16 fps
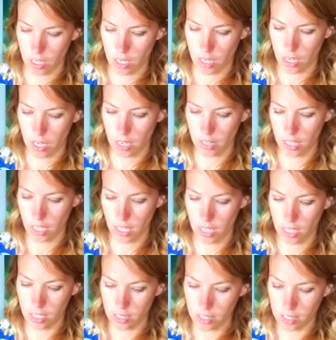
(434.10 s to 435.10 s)
On the
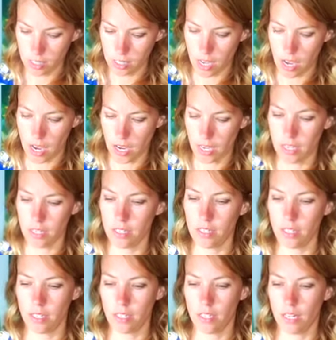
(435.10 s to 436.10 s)
inside,
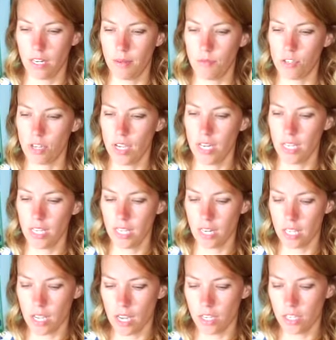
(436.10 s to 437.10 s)
I'm trying to
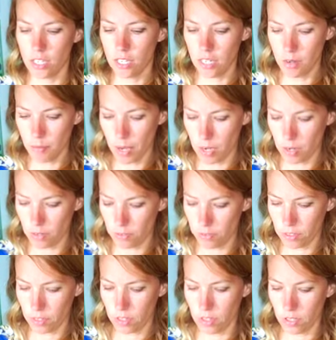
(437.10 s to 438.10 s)
get a good amount of
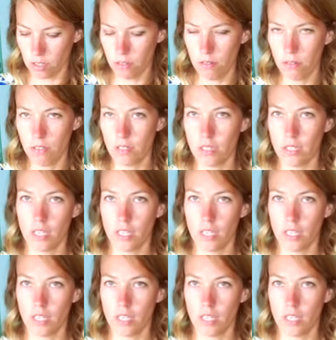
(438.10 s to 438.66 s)
glue.